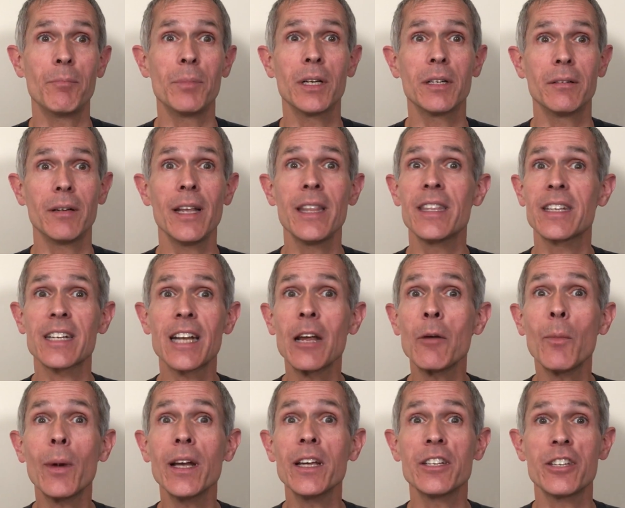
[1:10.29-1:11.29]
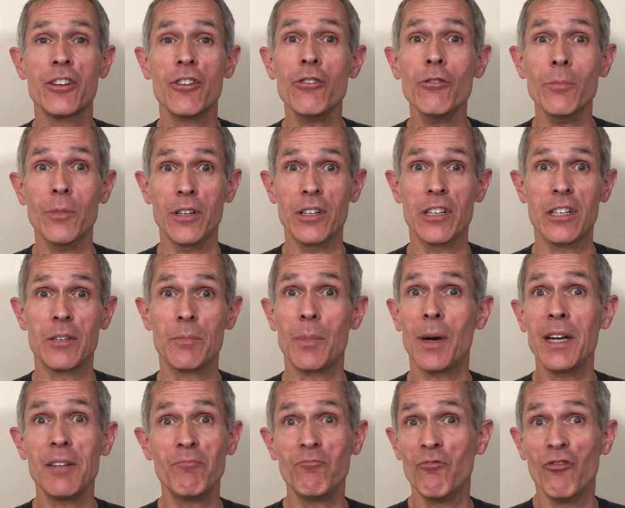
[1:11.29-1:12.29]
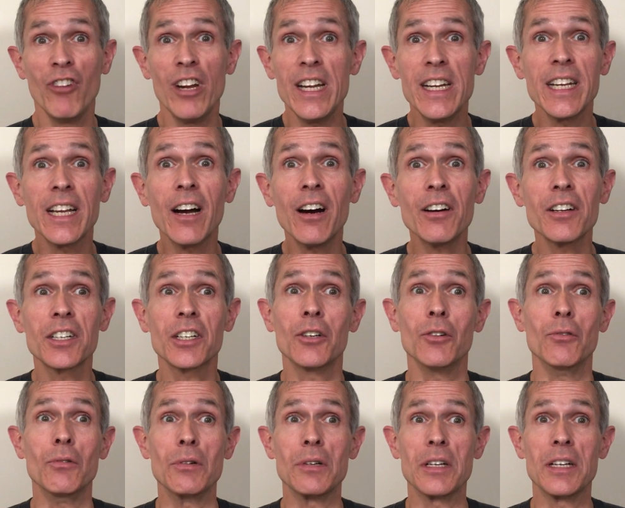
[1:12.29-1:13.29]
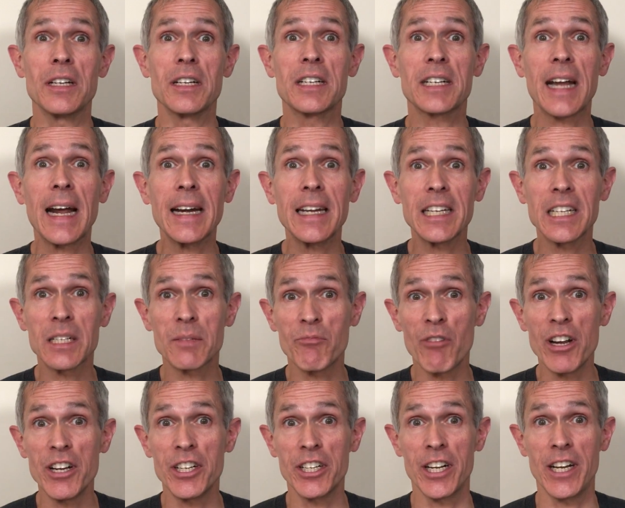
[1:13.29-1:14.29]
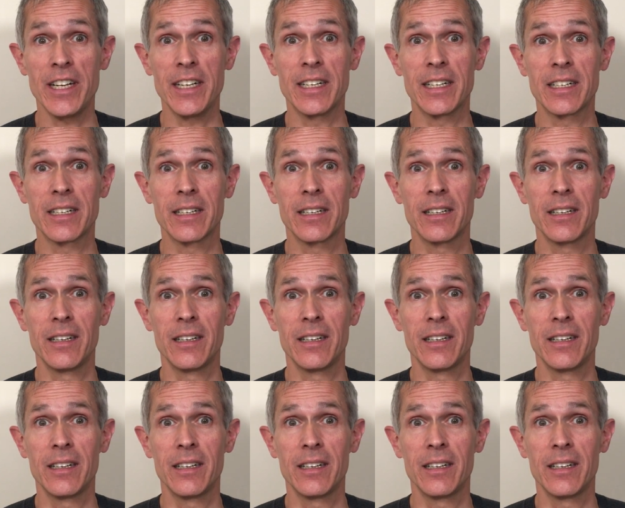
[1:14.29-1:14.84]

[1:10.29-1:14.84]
but in the same way as humans, by reading articles and scanning spreadsheets.